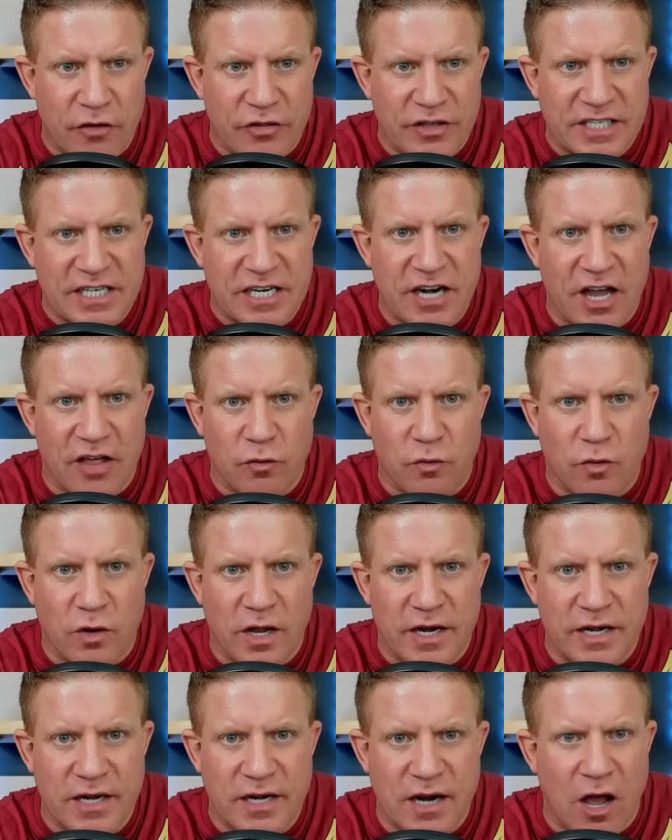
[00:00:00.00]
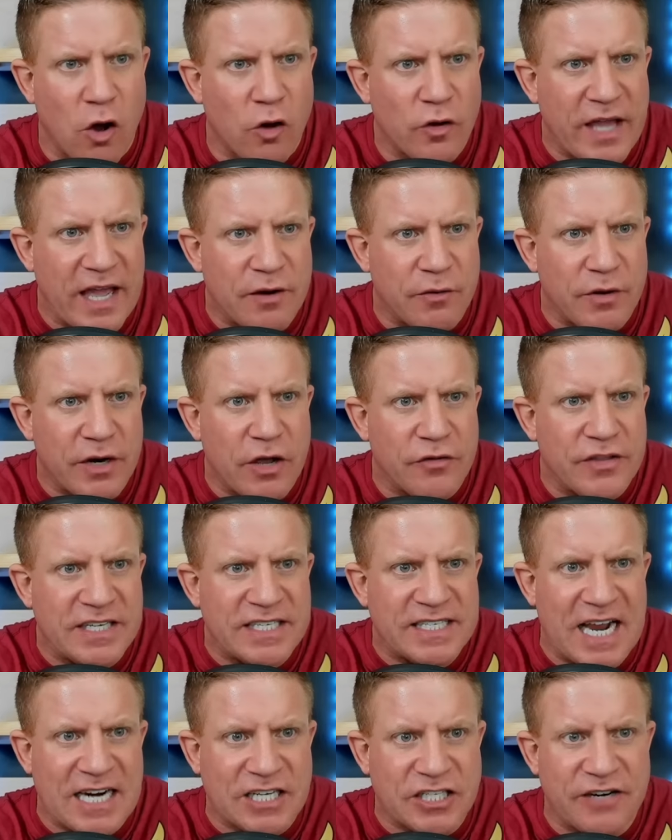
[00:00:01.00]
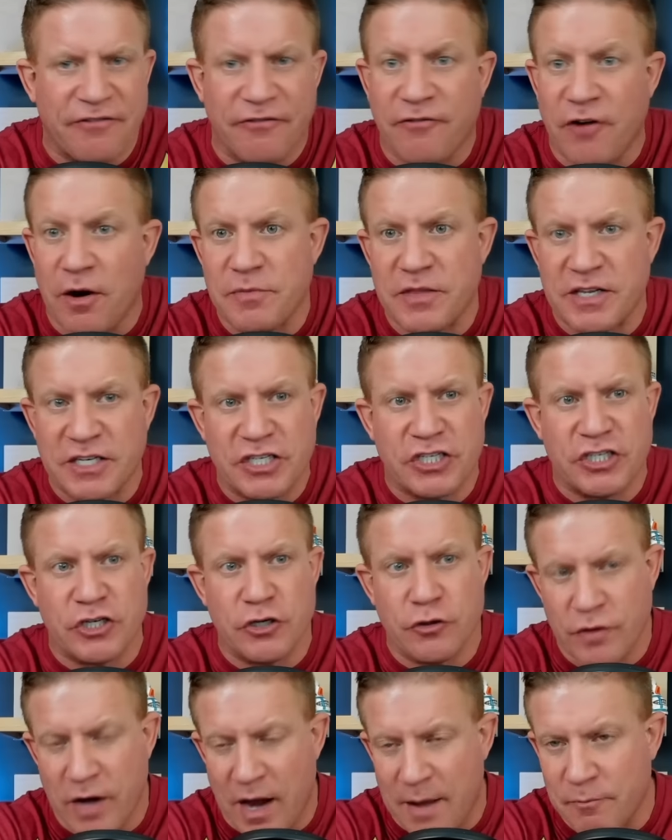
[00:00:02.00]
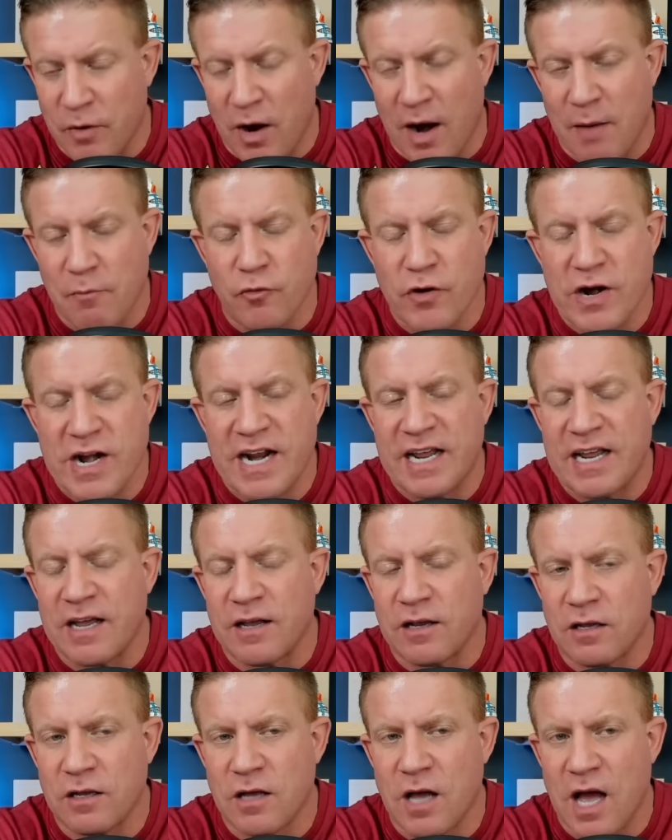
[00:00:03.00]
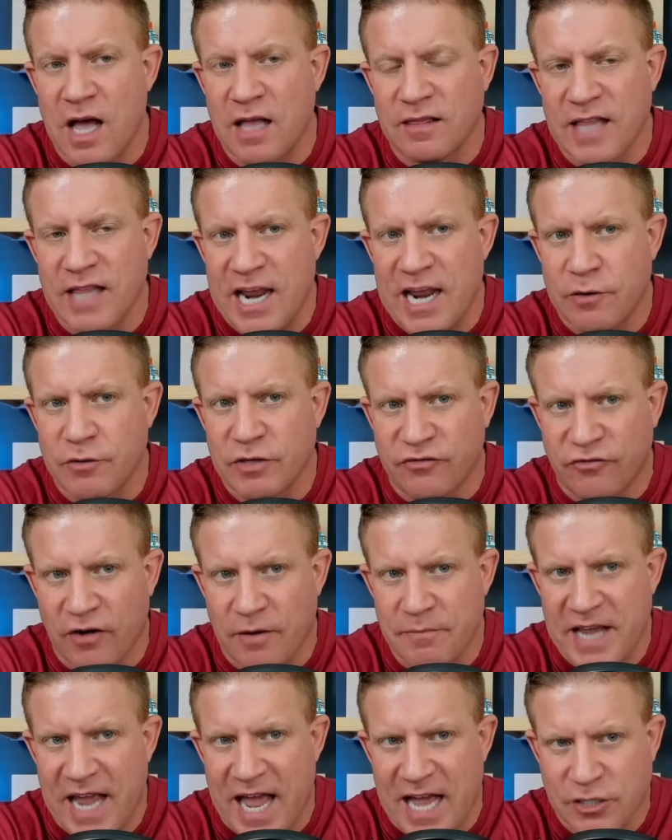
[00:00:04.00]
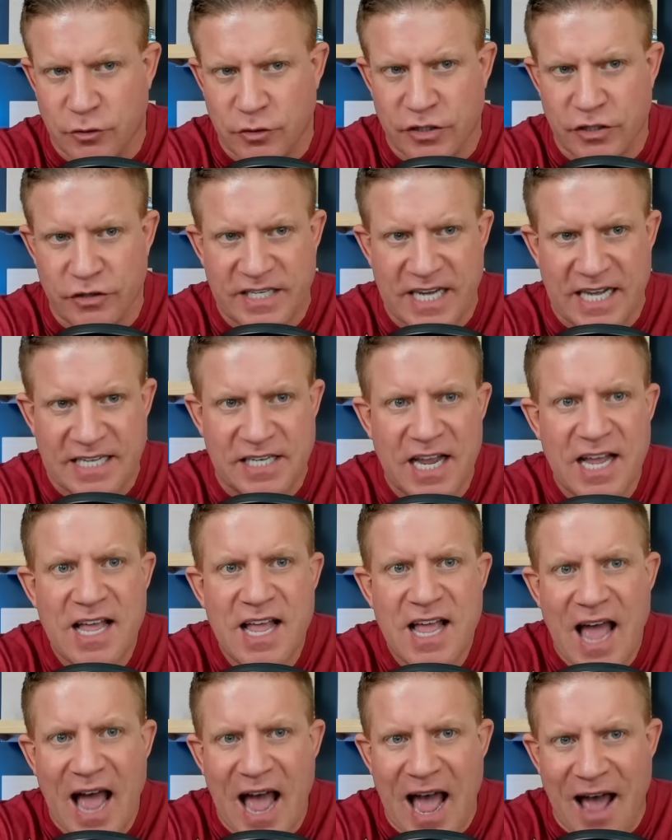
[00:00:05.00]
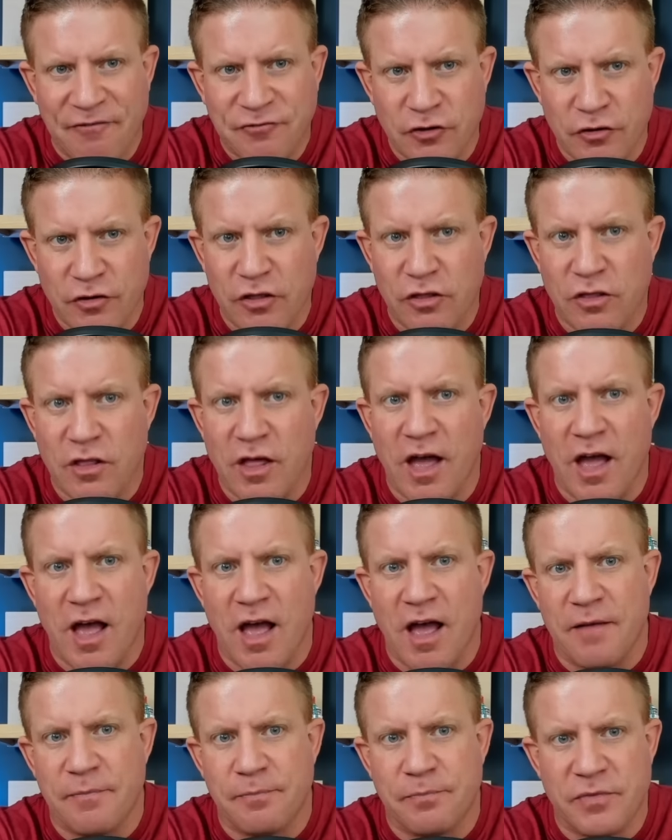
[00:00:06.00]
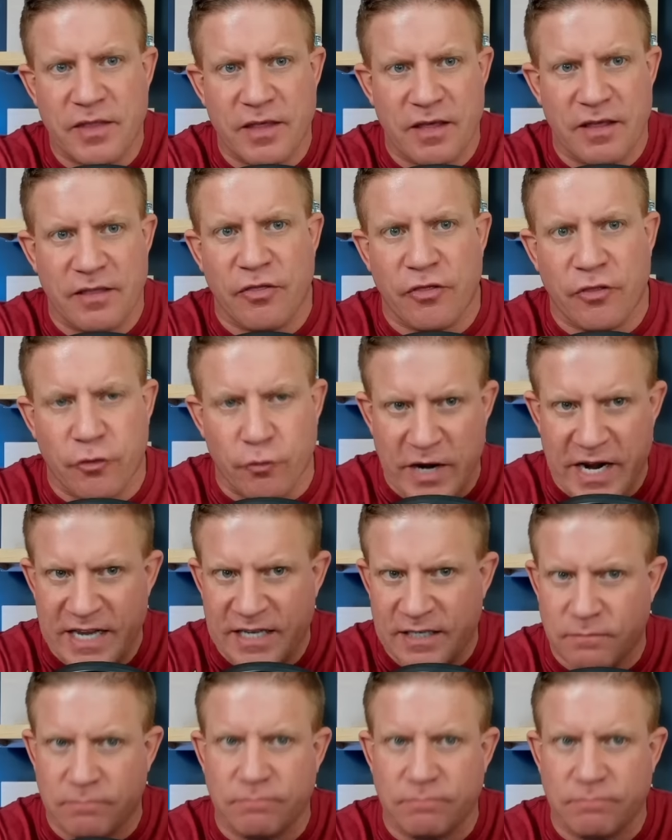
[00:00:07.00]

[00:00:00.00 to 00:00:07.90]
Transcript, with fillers: This is another one. Oh, okay. Here we go. This is actually from the suit. I'm, I'm reading uh, language from the actual suit. It says after the uh, the three.